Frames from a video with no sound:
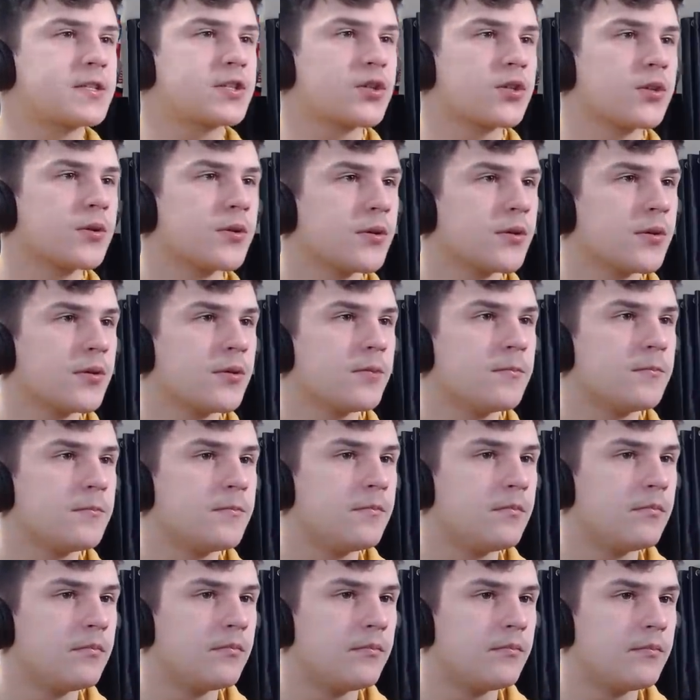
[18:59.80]
On the border of the
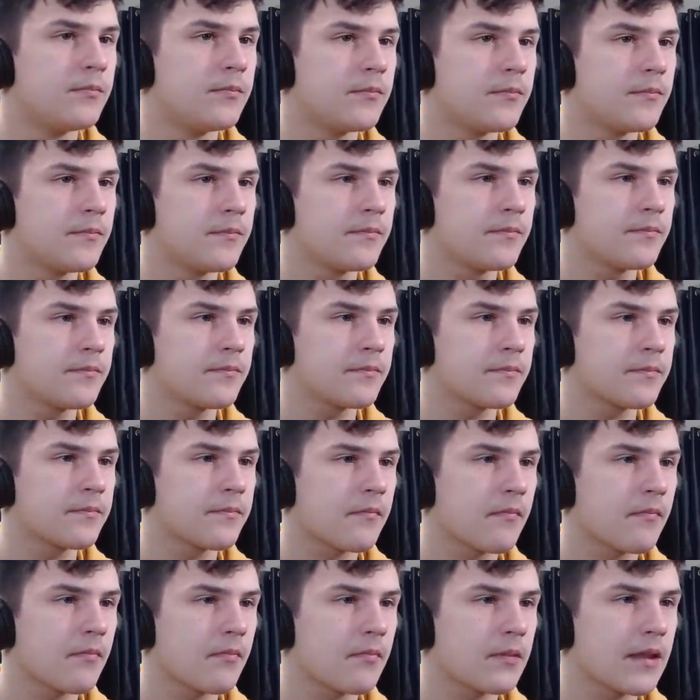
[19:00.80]
Argentine
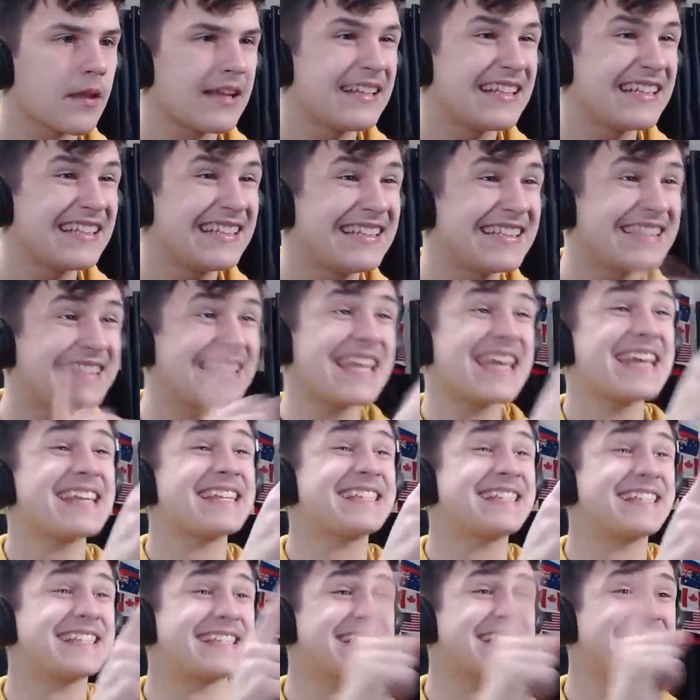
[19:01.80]
province of
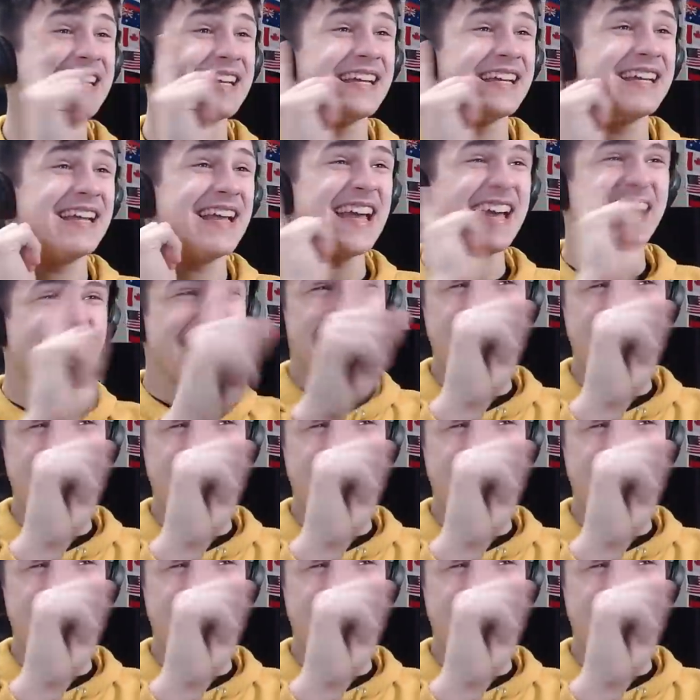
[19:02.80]
Misiones and the Brazilian.